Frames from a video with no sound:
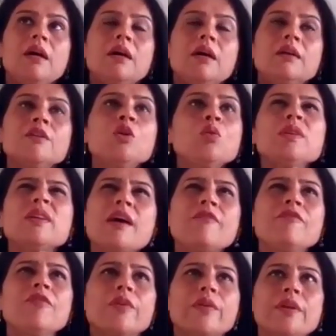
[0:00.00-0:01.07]
Uh, don't
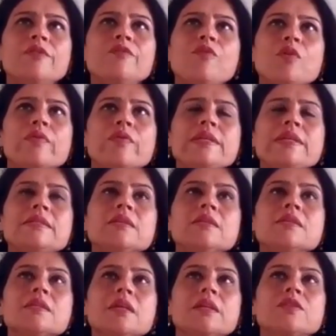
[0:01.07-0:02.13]
come for it for
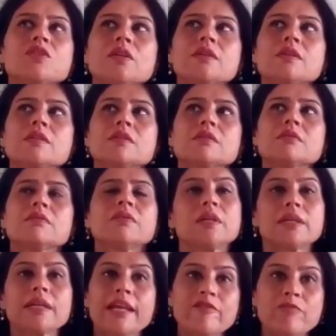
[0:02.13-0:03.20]
reasons such as
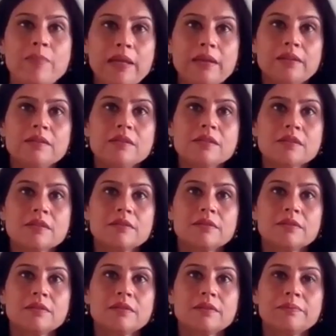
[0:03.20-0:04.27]
work life balance,
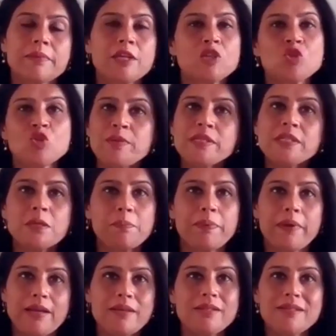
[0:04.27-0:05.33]
hmm. because you are
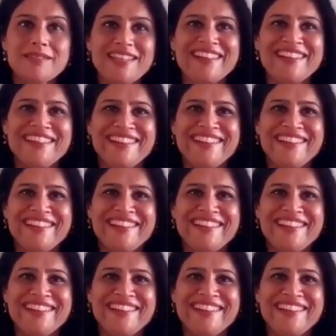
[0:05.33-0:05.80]
surprised